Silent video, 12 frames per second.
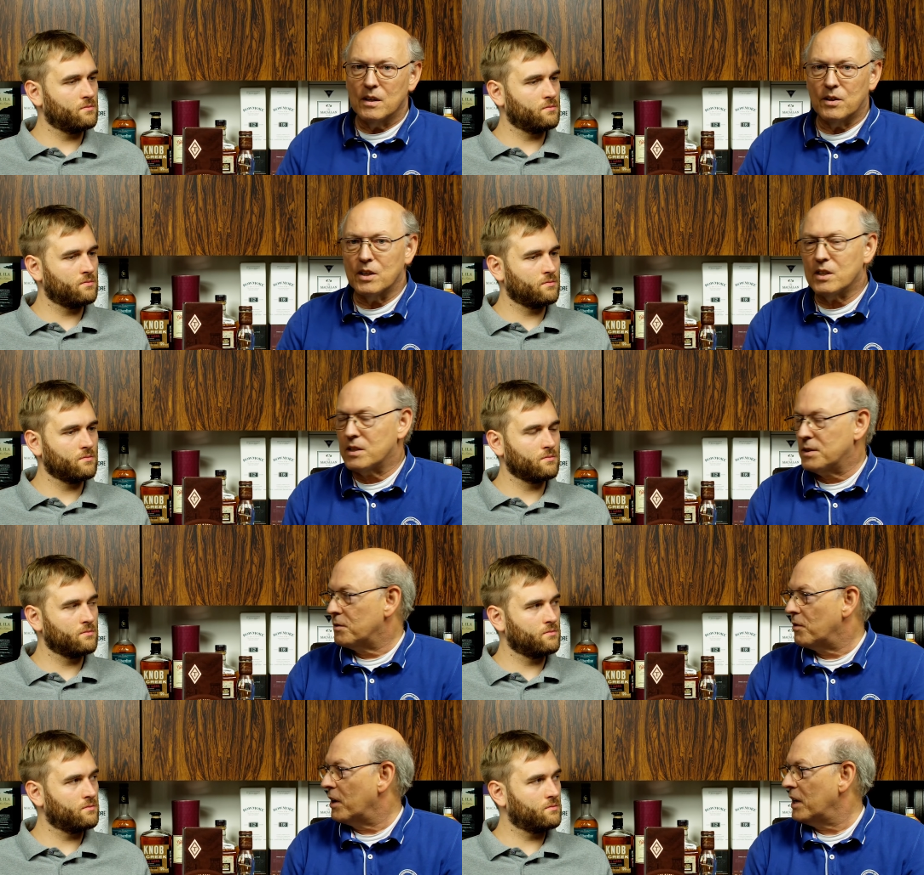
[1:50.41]
Speaker 1: This is
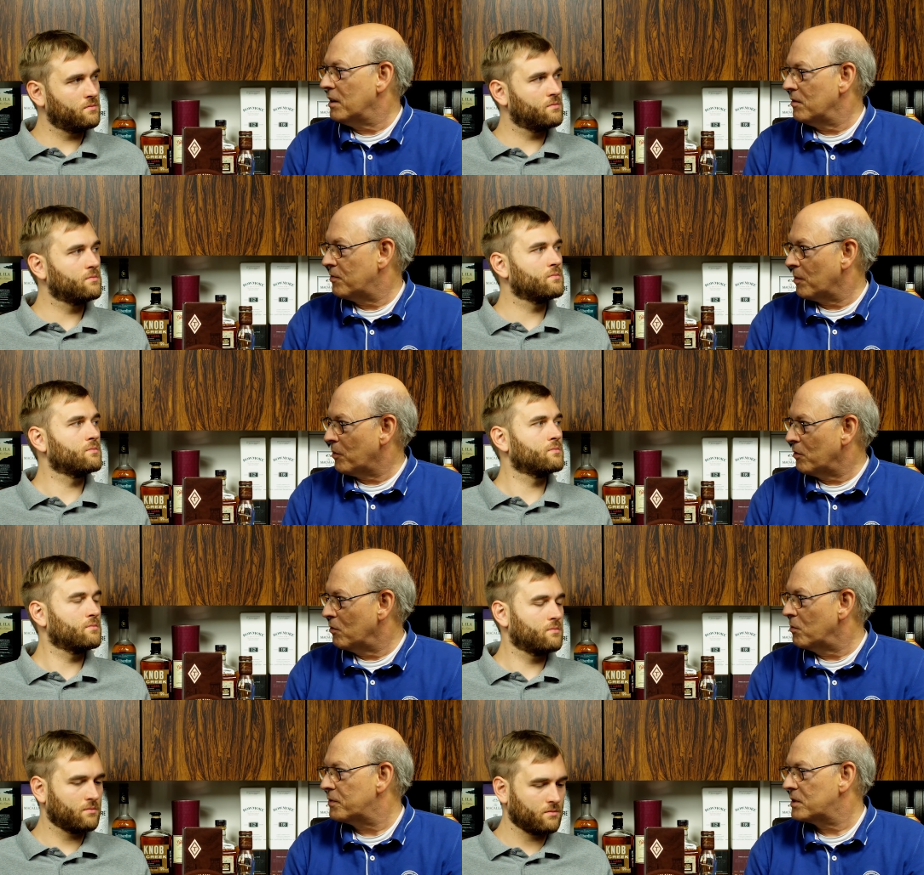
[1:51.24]
the green from the
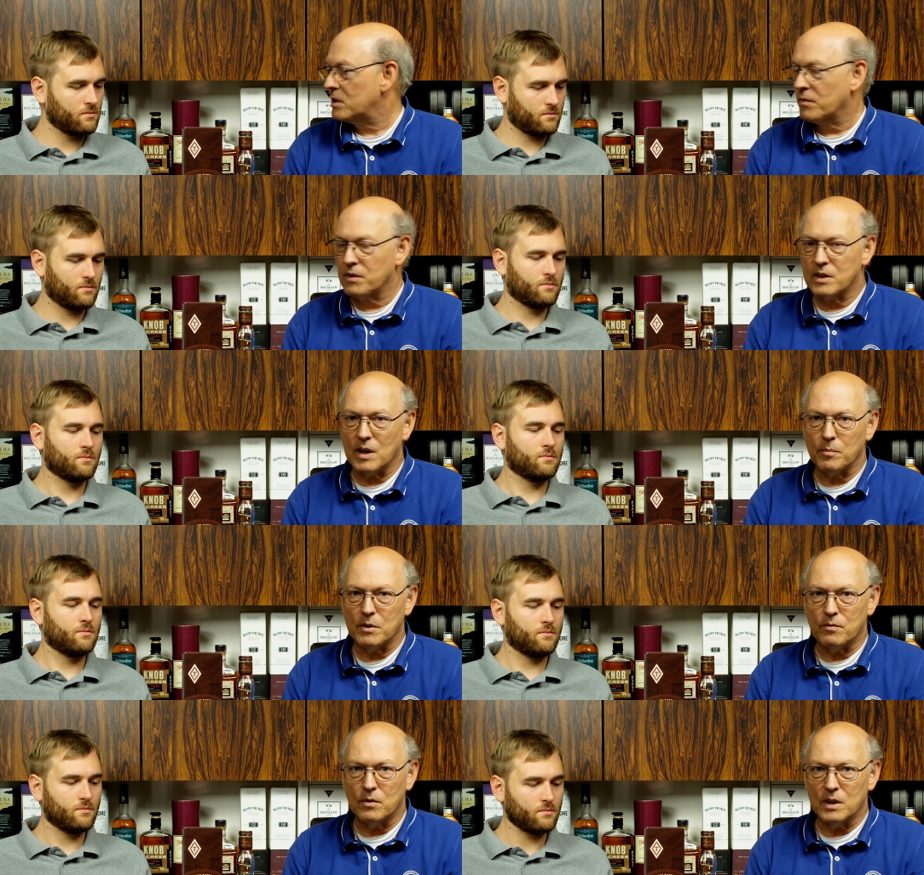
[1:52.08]
roofs of the
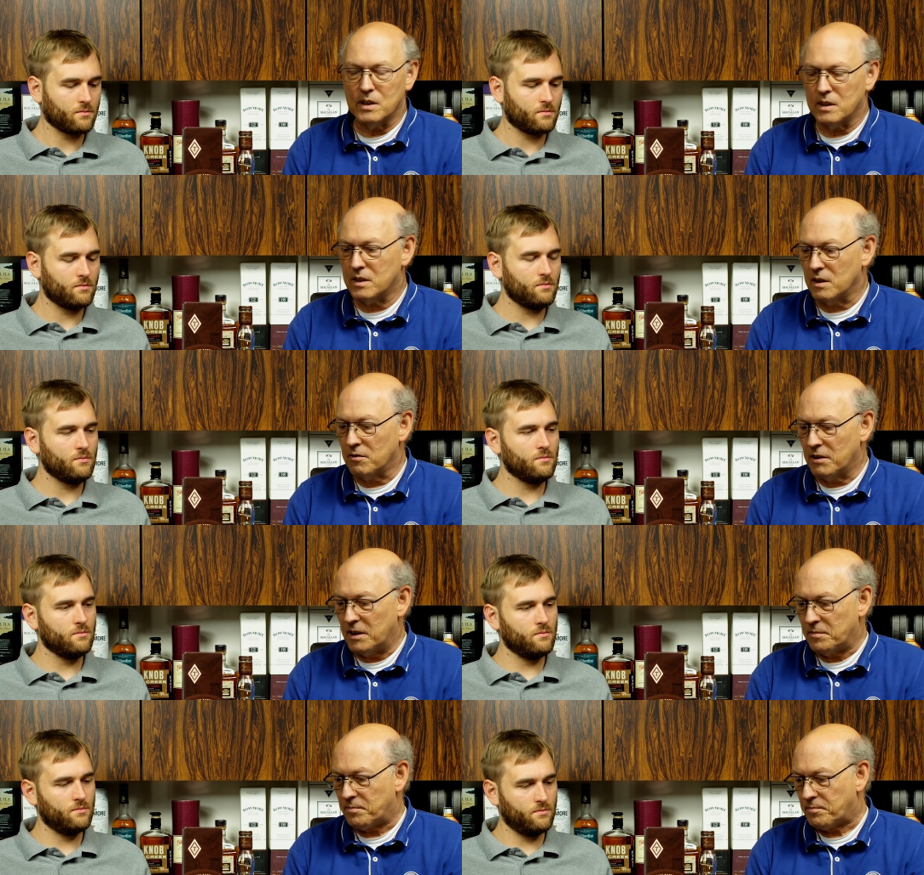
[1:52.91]
Woolen
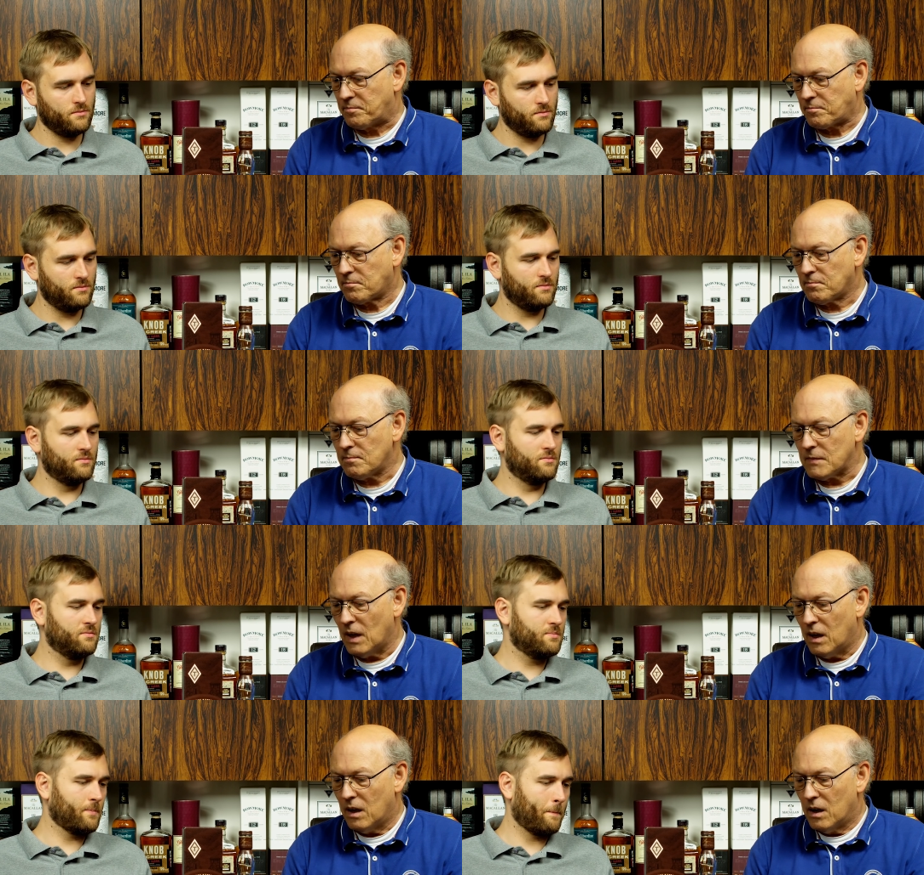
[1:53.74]
distillery. Mm-hmm.